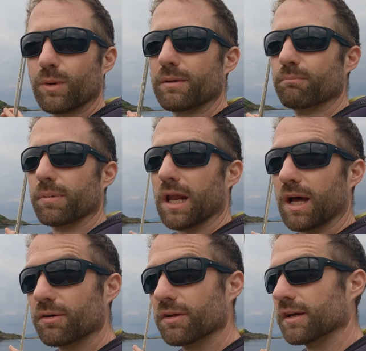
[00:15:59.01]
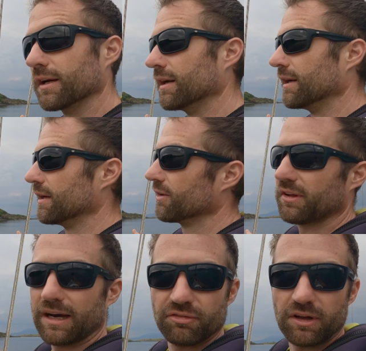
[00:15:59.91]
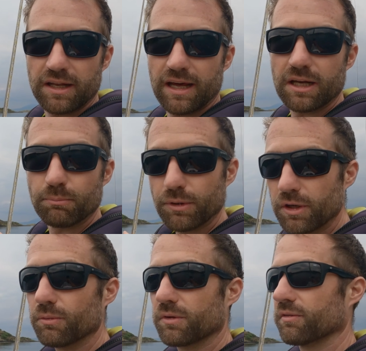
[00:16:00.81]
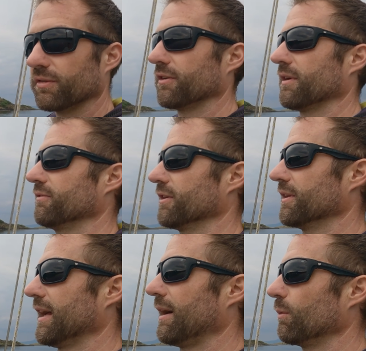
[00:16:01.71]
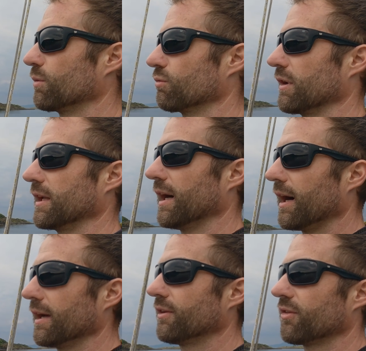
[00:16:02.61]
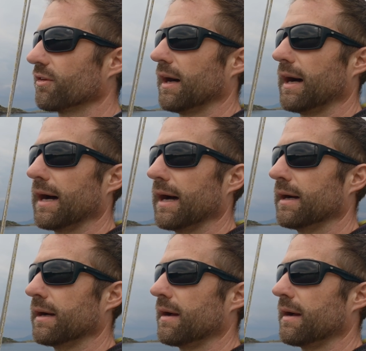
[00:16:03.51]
Went below the south side of the Isle of Bute, which is the first time I've done that, which was really nice. And